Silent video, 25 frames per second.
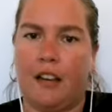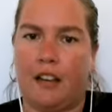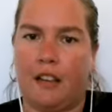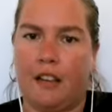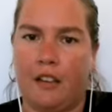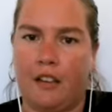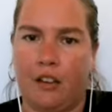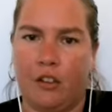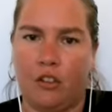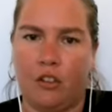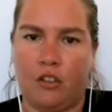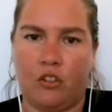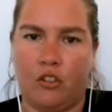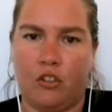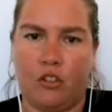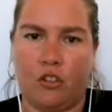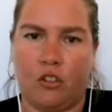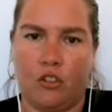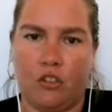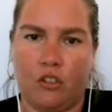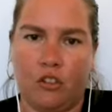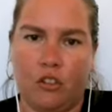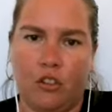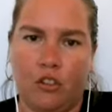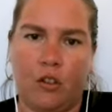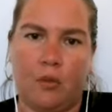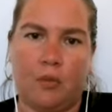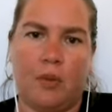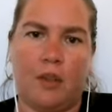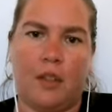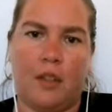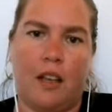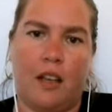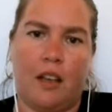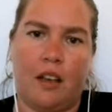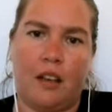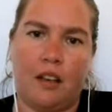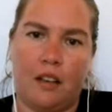social
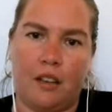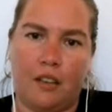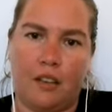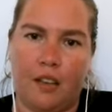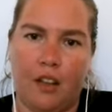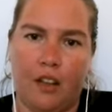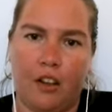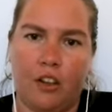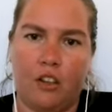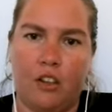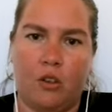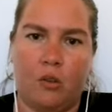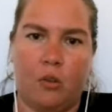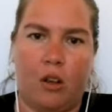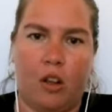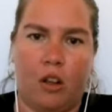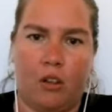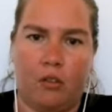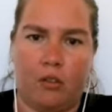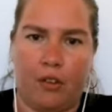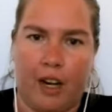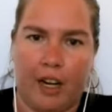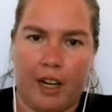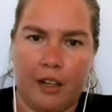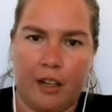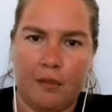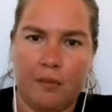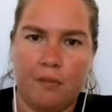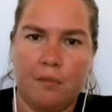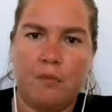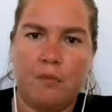circumstance, they'll do all right.